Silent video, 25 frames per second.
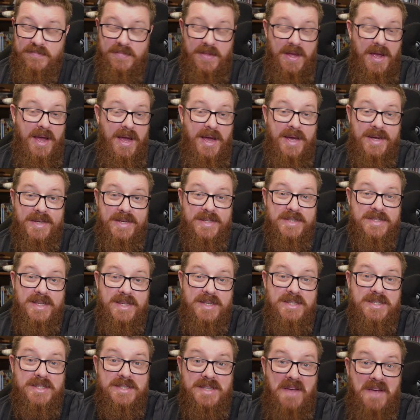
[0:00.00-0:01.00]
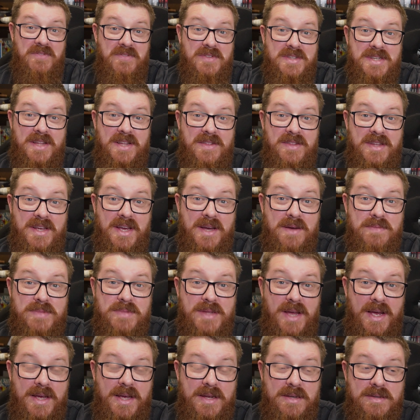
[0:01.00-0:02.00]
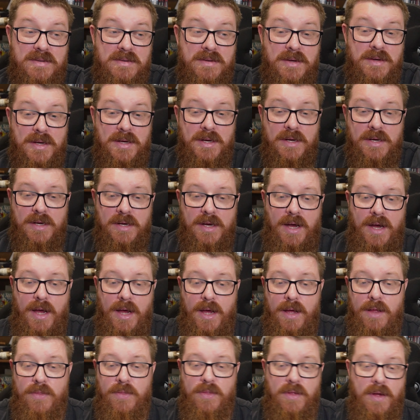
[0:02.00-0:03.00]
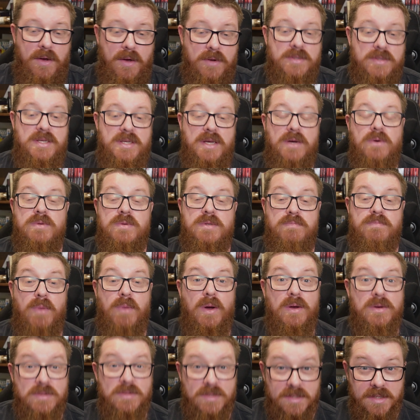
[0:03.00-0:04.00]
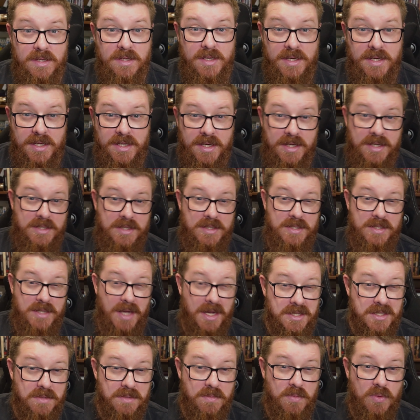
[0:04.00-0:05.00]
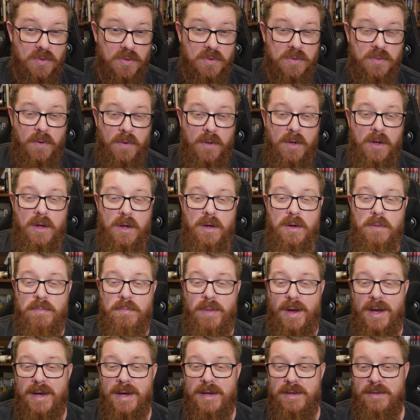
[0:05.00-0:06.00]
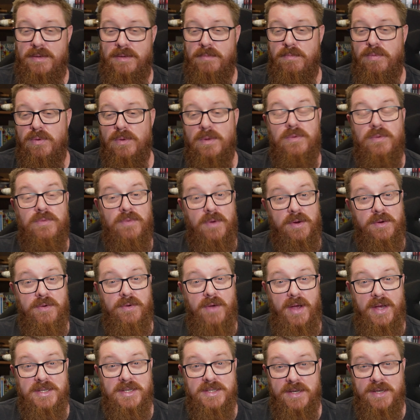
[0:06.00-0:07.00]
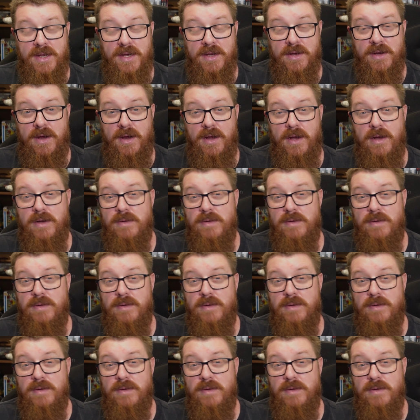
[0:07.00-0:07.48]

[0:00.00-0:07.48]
I guess they just haven't done the update. The hotel was mostly accessible, but the pool and recreation area,